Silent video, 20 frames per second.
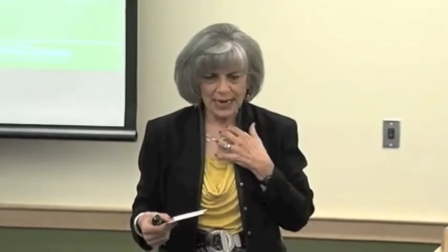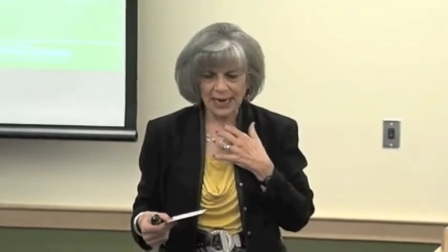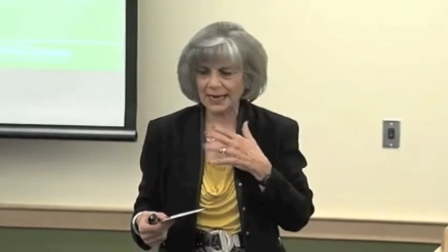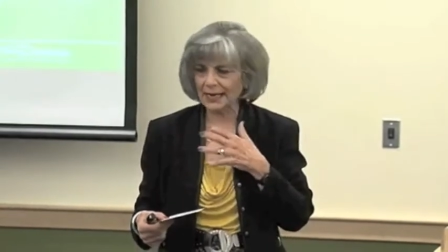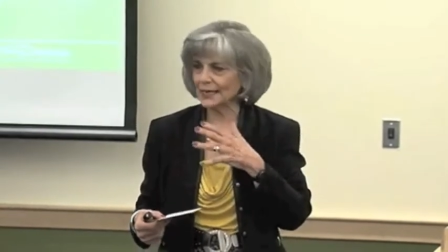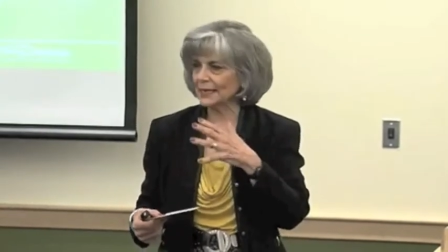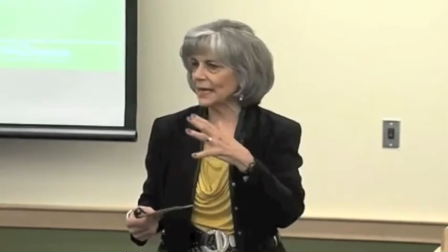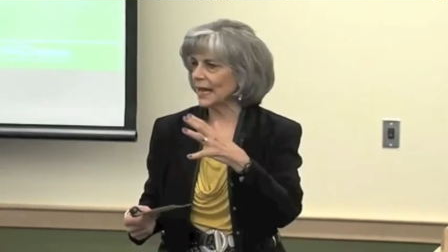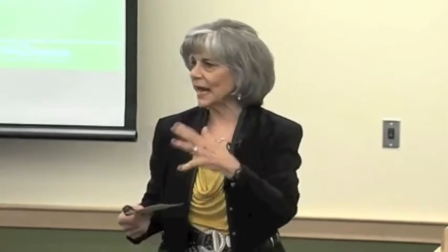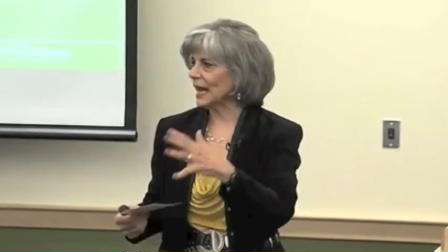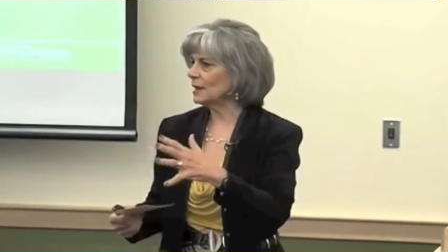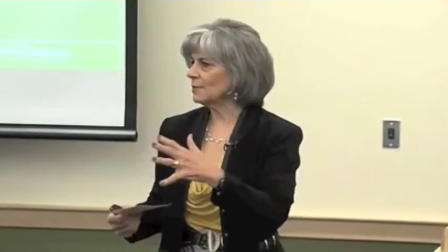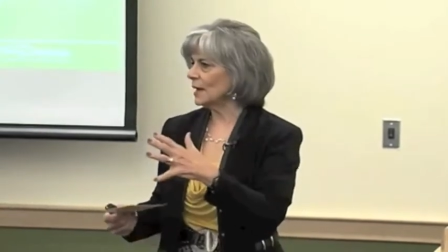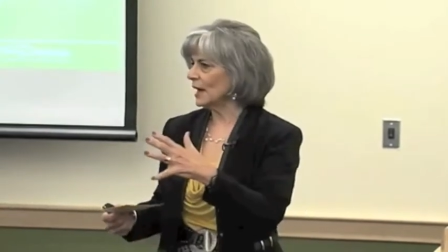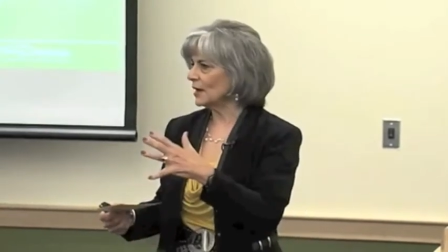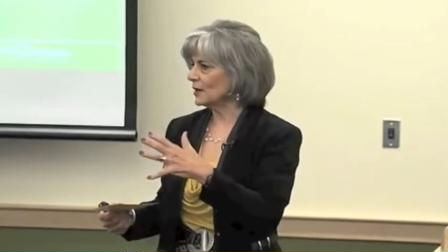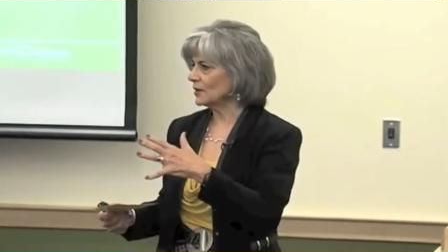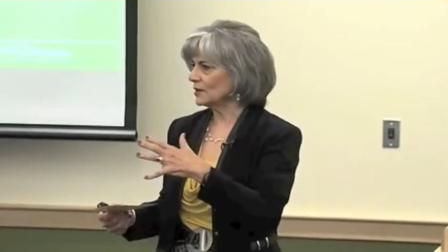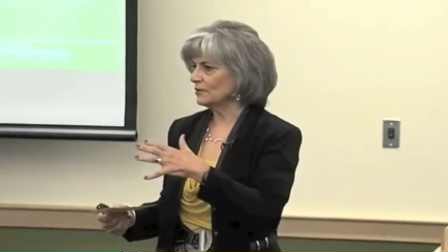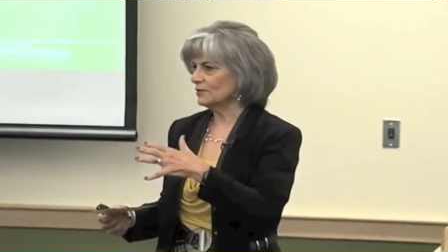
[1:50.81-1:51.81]
And it came
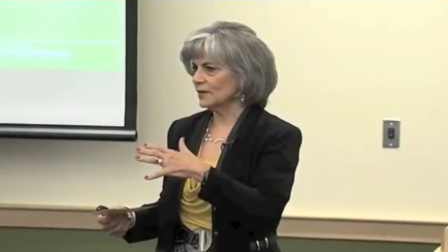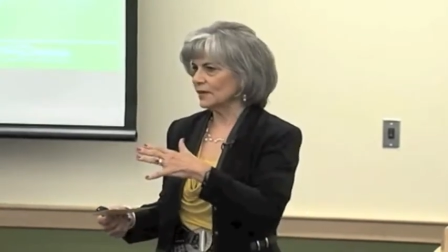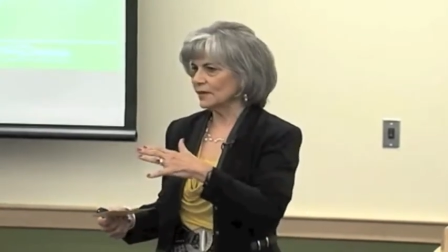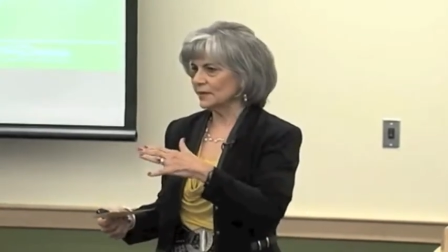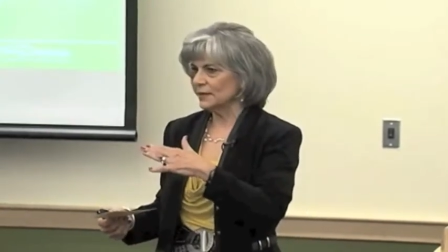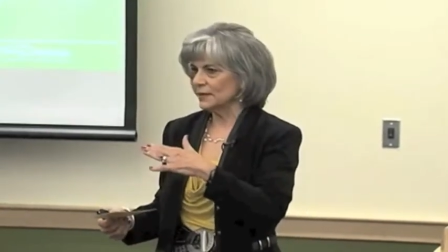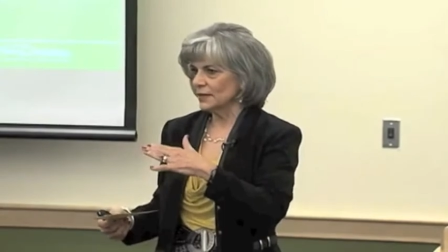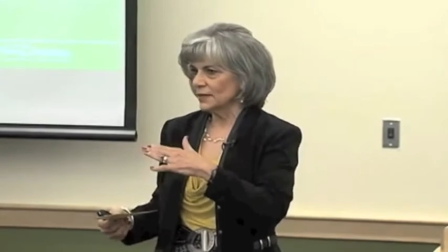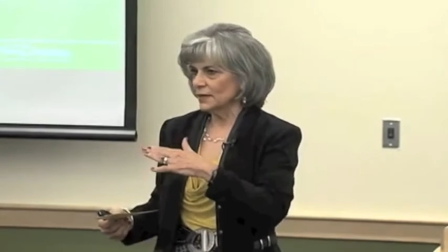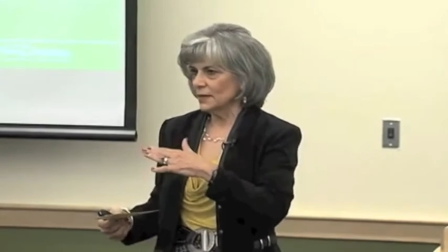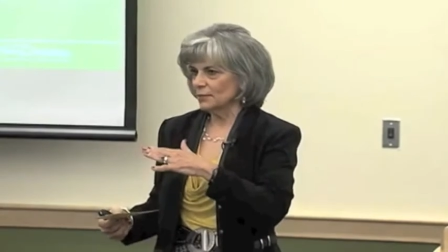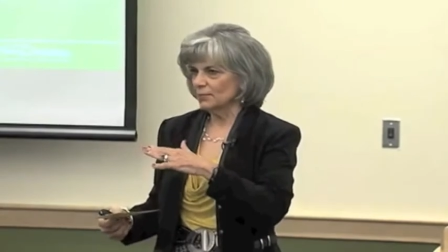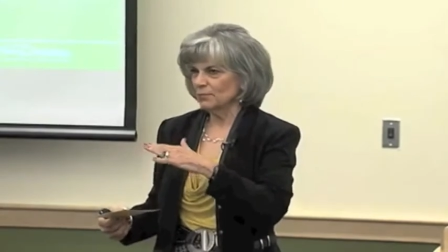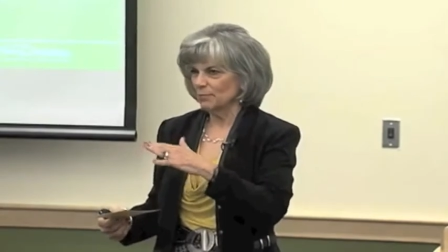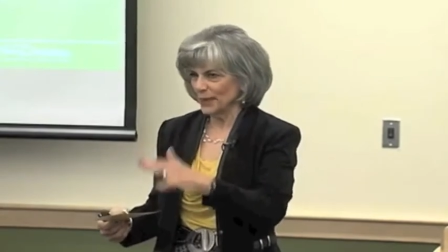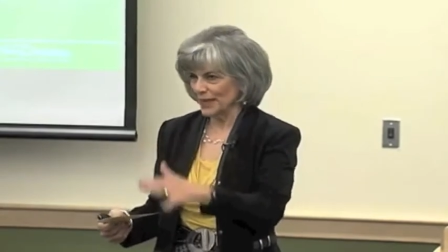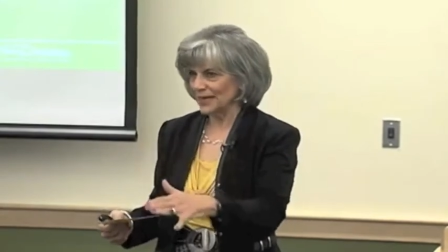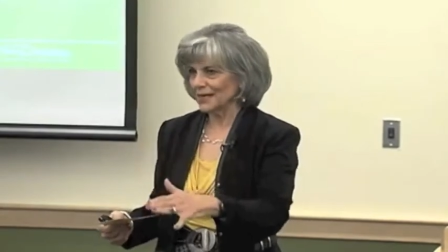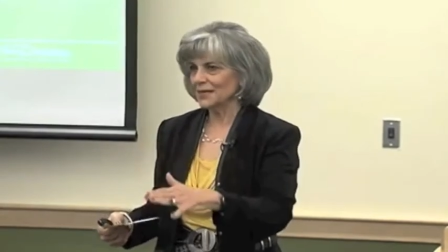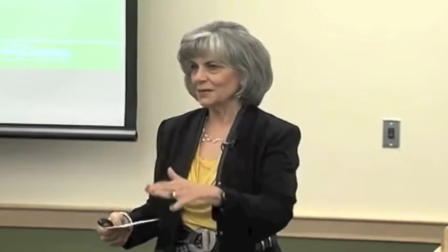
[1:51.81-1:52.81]
out of a
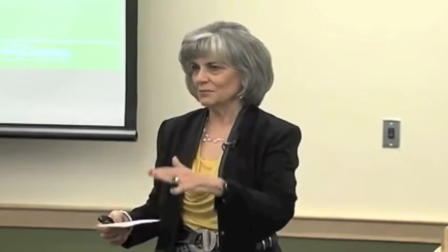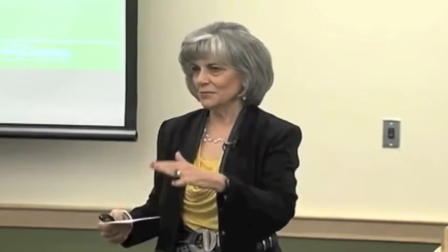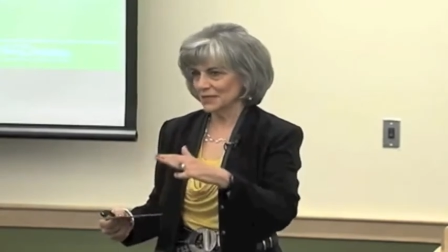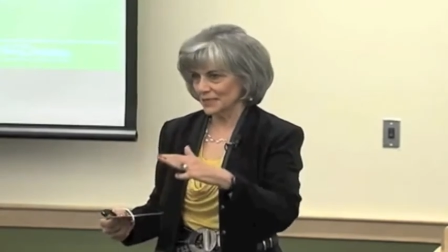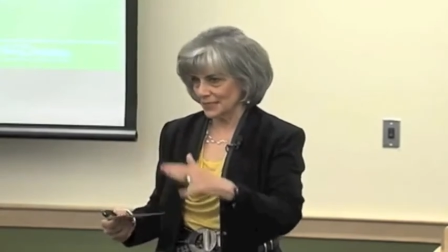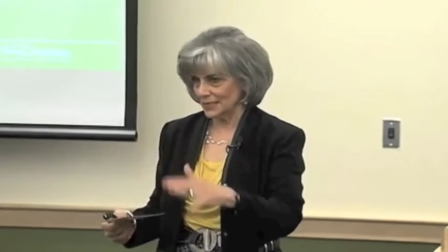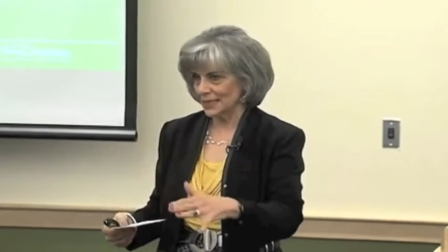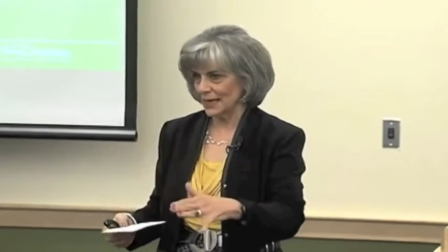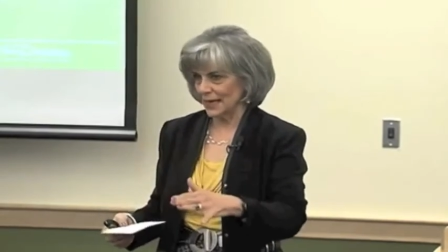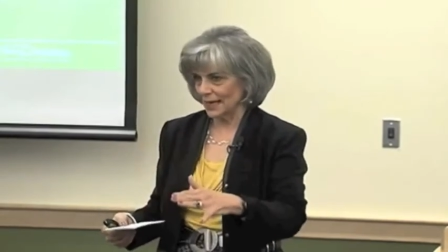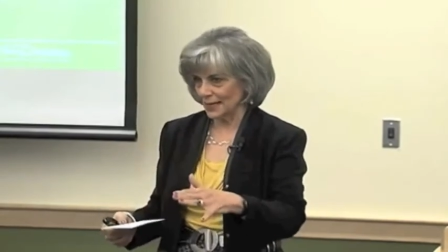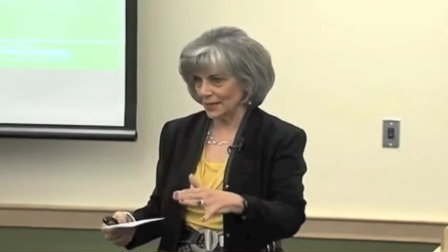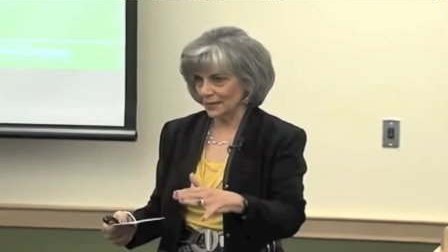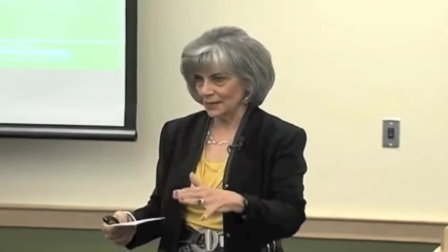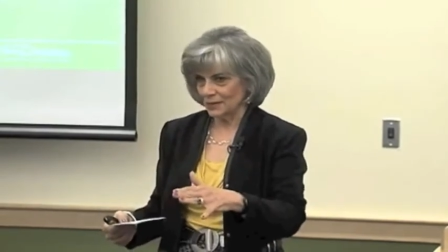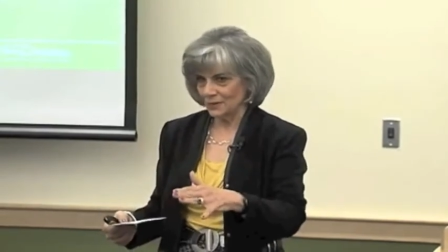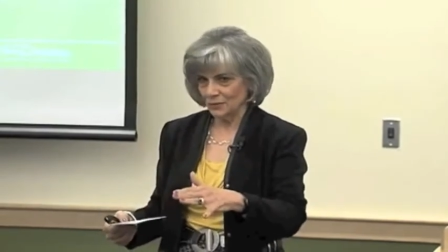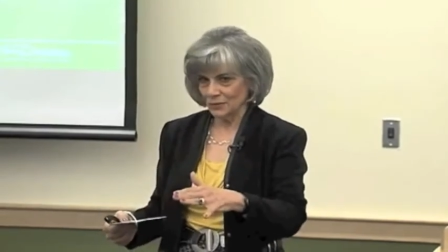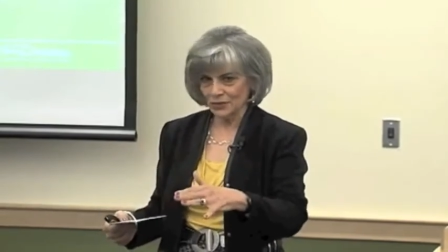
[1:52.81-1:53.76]
big mistake,